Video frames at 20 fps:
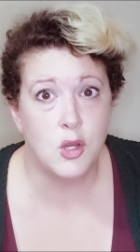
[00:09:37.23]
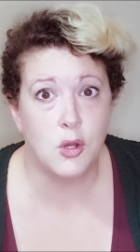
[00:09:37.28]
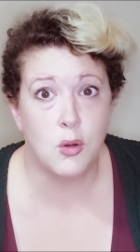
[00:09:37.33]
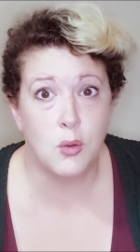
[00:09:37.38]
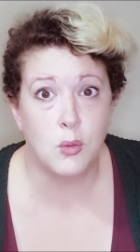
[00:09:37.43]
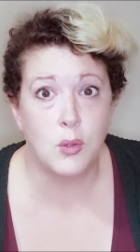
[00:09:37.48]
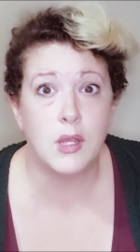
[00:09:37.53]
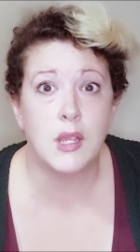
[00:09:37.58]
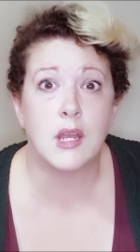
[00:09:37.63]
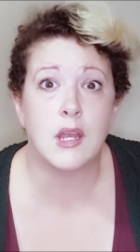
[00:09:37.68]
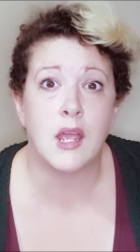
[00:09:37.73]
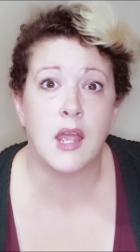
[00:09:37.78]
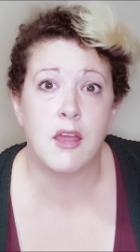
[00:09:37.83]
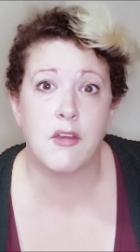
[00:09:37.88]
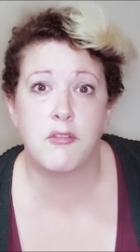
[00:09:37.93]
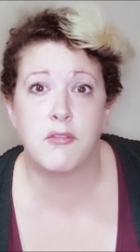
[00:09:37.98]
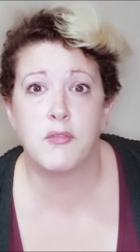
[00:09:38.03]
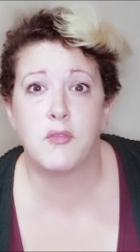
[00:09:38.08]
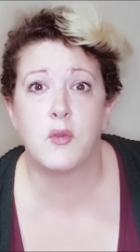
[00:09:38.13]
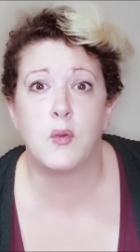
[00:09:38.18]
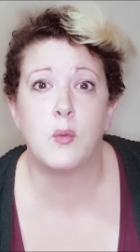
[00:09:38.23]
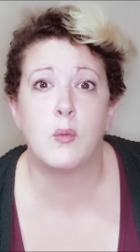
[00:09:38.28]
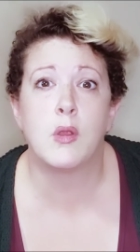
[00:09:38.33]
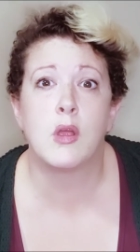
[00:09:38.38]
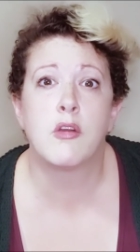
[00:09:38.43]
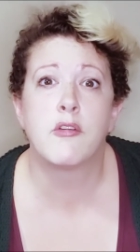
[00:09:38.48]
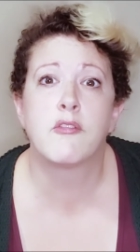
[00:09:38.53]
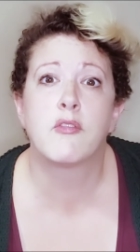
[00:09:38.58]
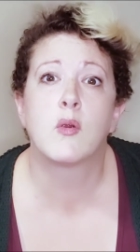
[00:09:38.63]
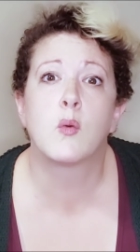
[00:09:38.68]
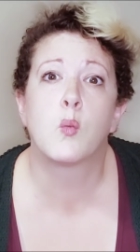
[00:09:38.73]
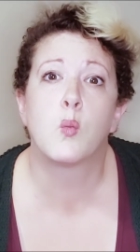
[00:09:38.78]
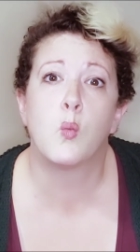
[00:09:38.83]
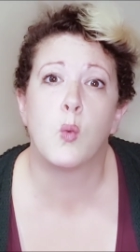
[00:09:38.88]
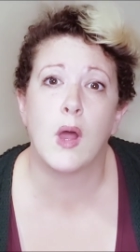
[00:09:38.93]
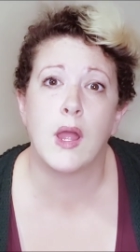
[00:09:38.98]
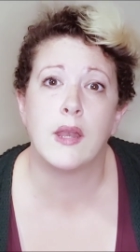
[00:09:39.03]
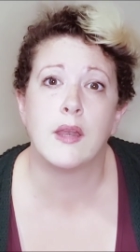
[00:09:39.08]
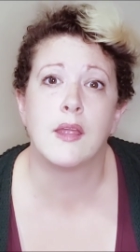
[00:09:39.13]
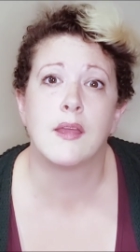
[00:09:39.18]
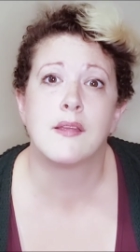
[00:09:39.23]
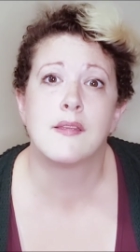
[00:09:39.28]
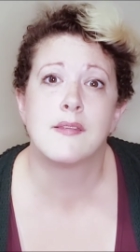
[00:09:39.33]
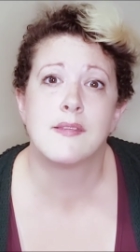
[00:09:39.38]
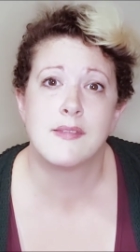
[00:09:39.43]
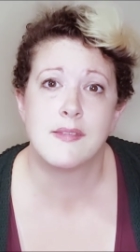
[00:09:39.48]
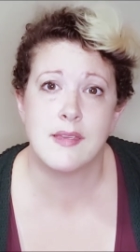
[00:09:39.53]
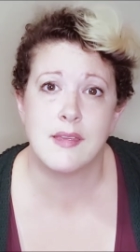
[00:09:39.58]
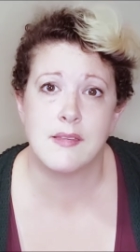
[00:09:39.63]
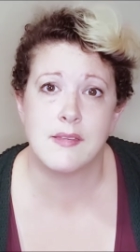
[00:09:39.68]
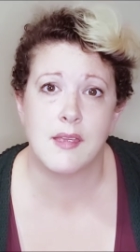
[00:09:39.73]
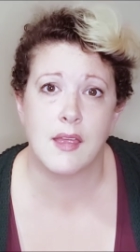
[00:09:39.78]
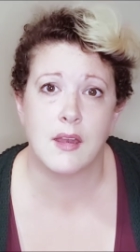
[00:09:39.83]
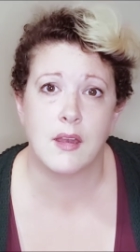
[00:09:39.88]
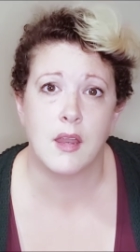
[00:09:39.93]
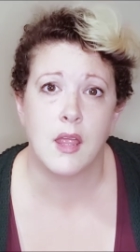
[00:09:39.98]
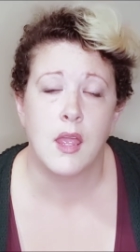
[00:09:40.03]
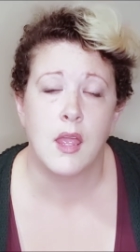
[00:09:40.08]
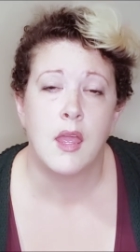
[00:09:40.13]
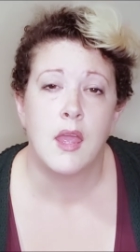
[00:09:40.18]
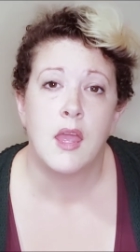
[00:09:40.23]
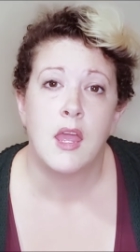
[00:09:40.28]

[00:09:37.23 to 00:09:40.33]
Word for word: you're only going to have food for one season.